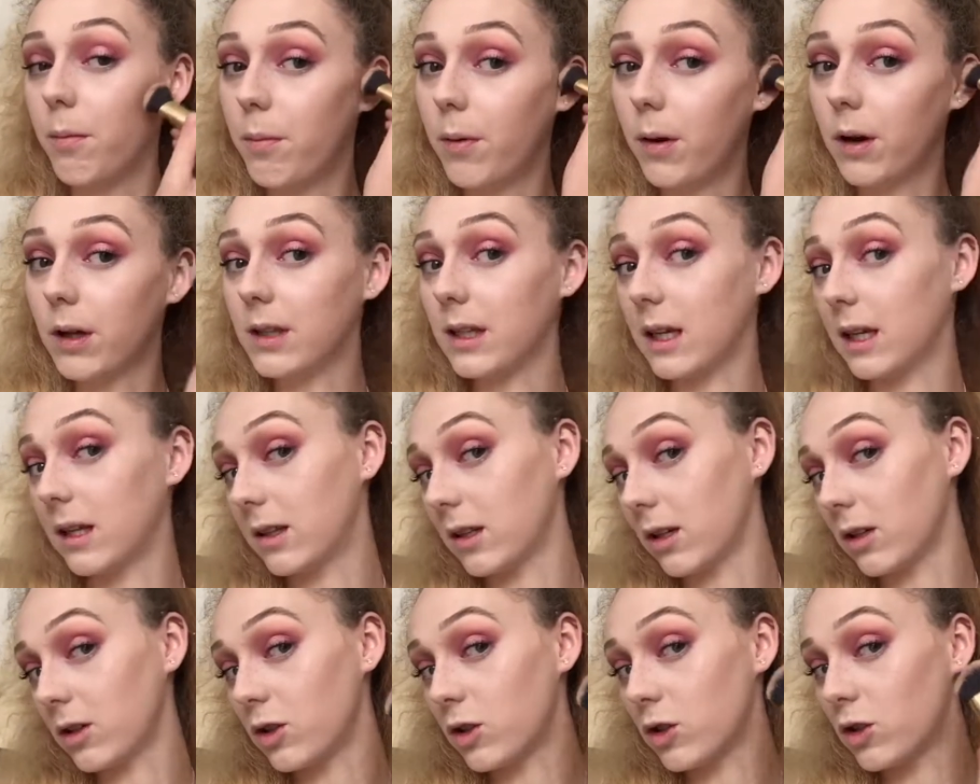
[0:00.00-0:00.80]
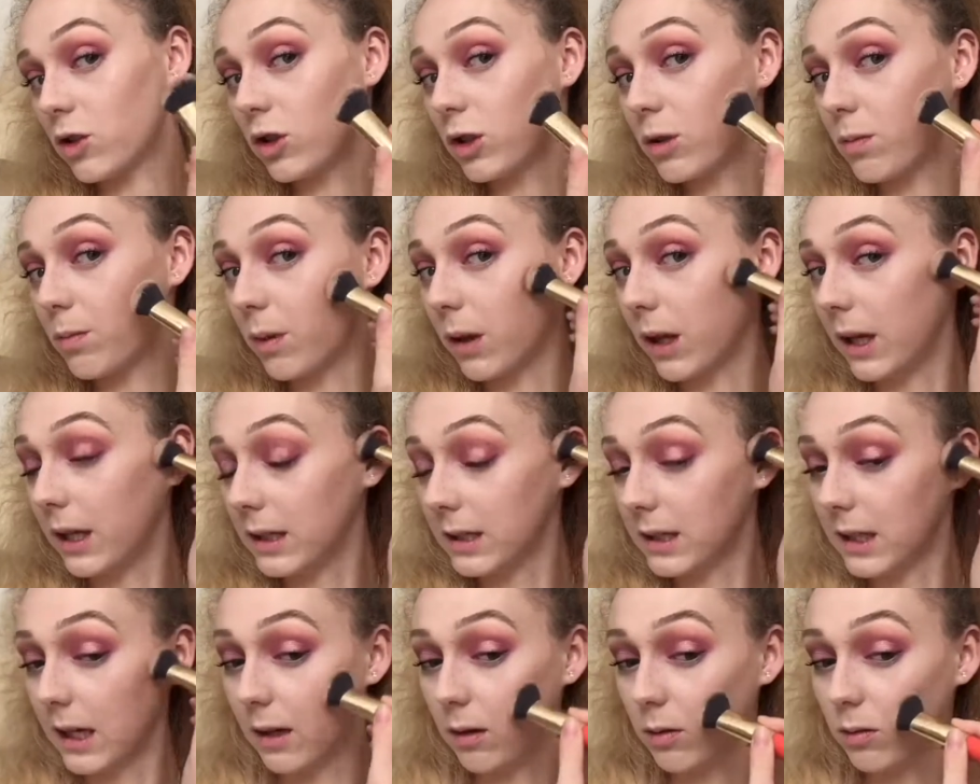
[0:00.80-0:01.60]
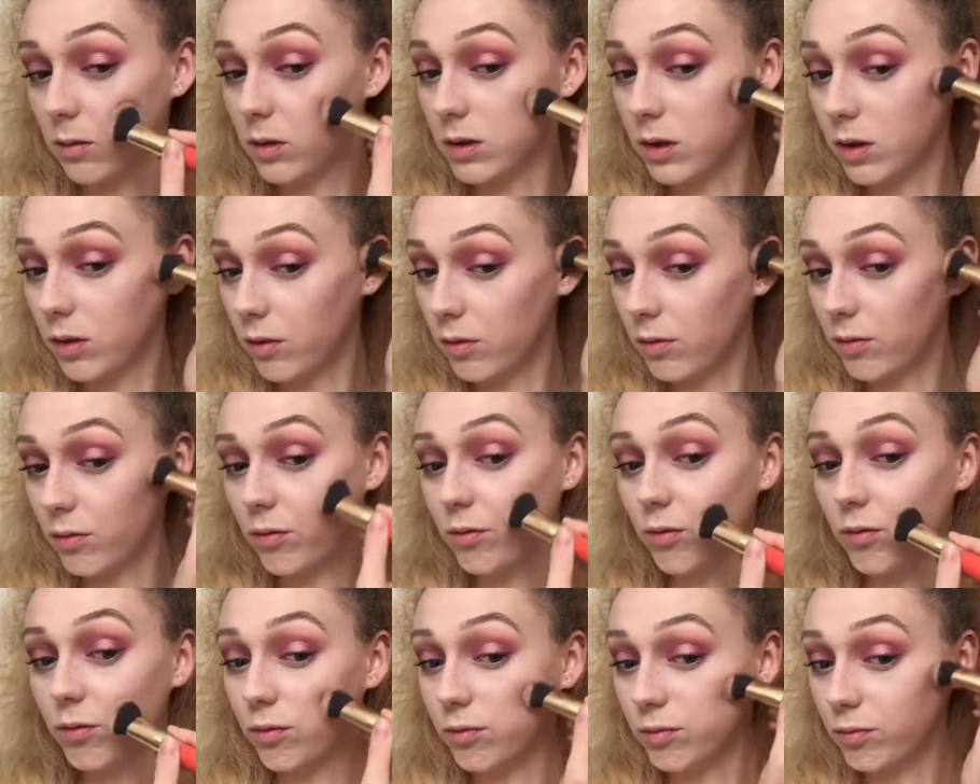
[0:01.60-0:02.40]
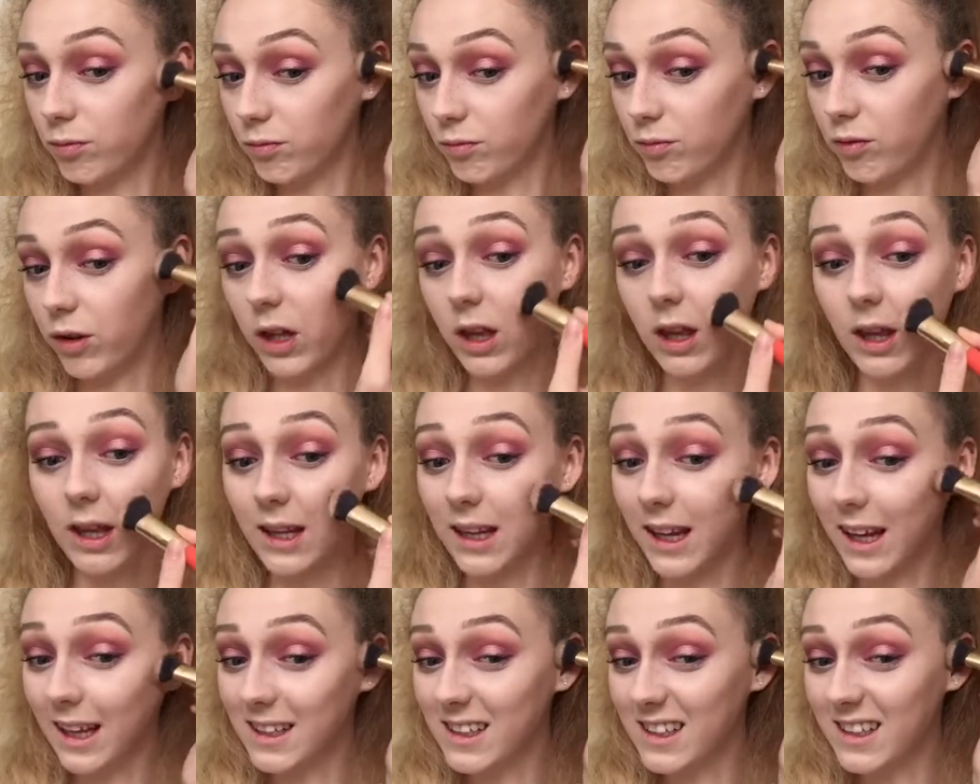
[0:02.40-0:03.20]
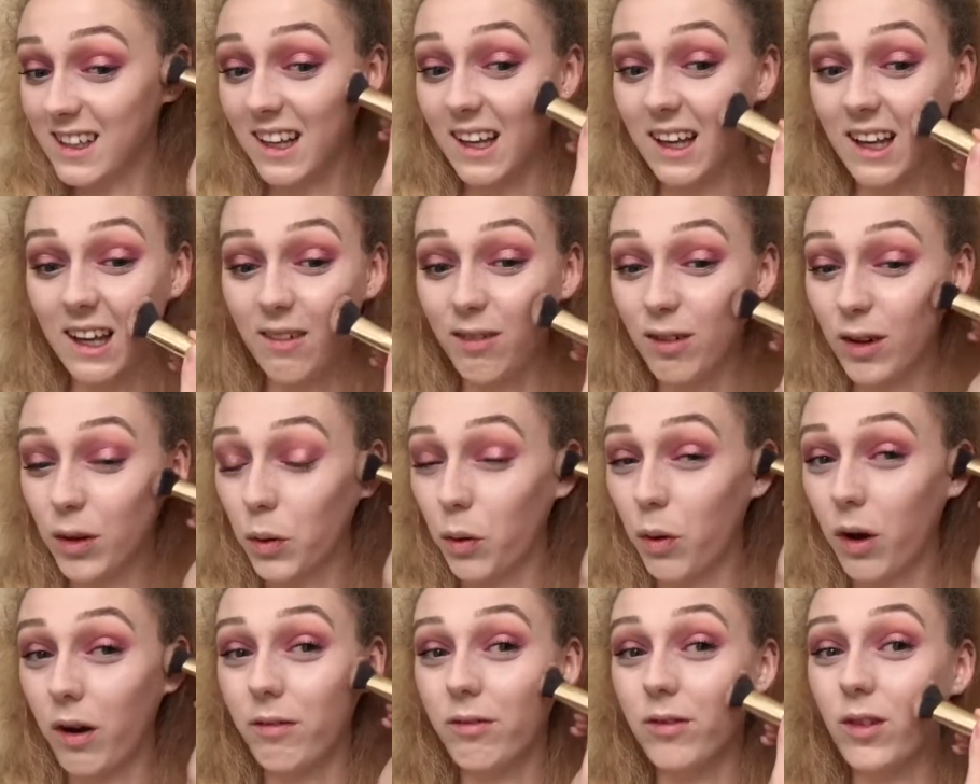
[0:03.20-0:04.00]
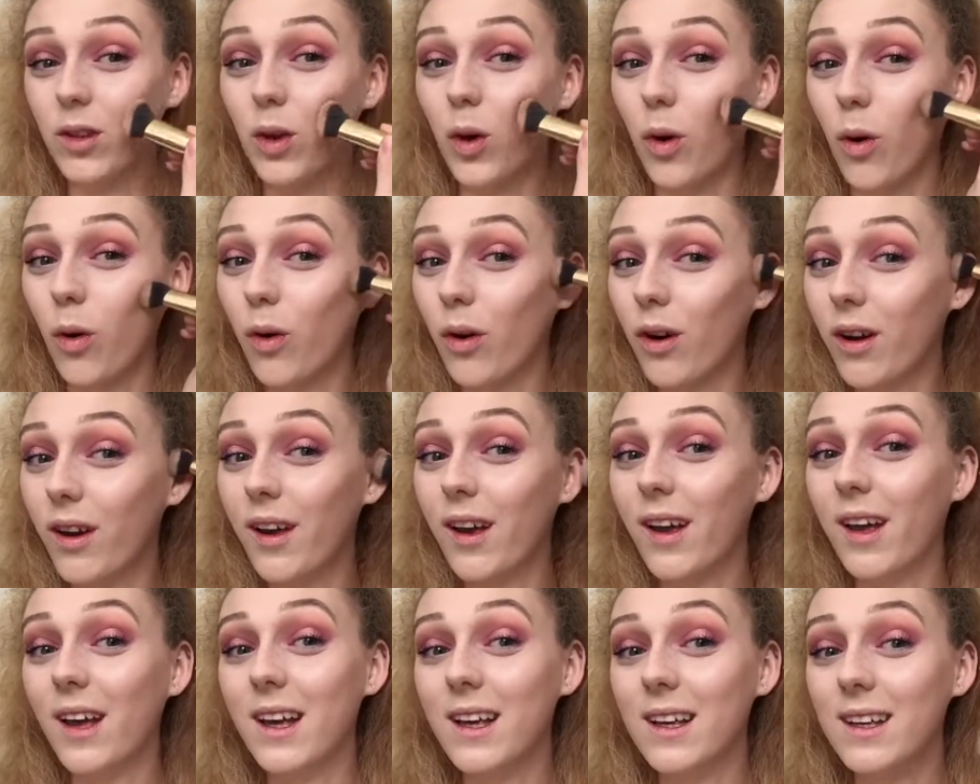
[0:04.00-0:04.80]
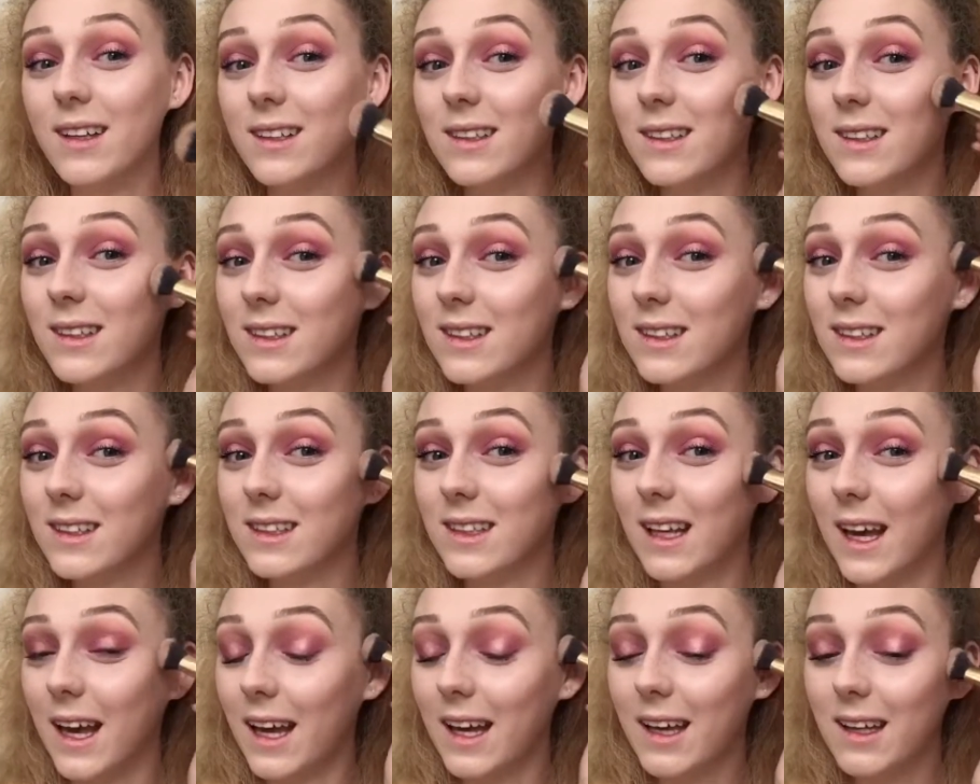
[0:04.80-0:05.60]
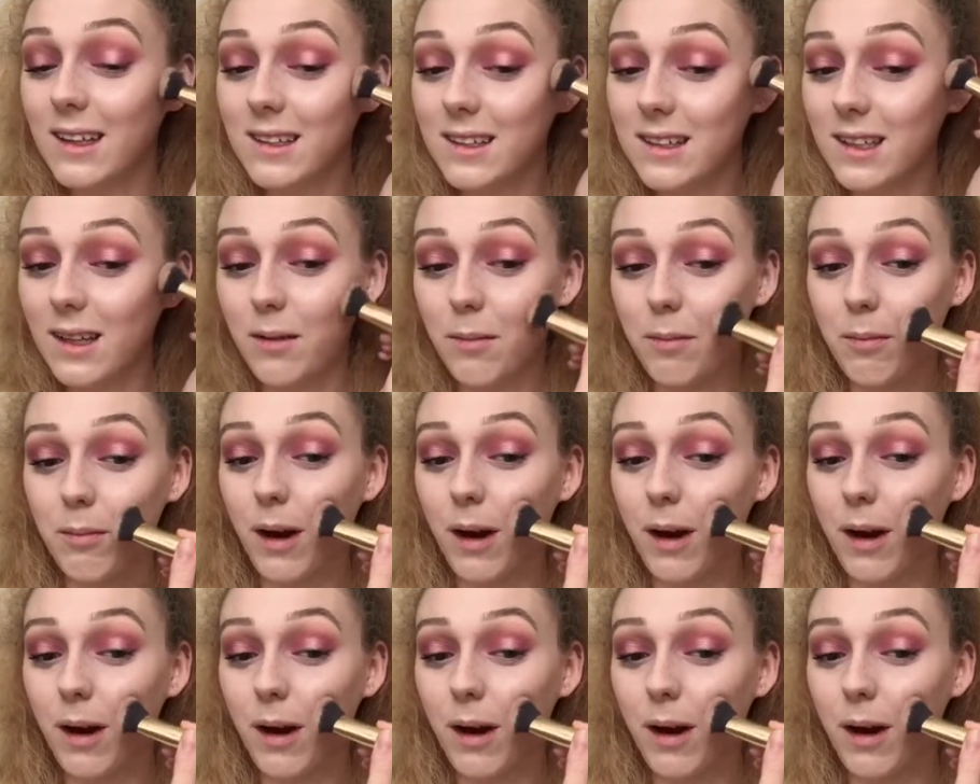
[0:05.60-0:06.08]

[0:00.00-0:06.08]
But it does just blend out really nicely even though I've not set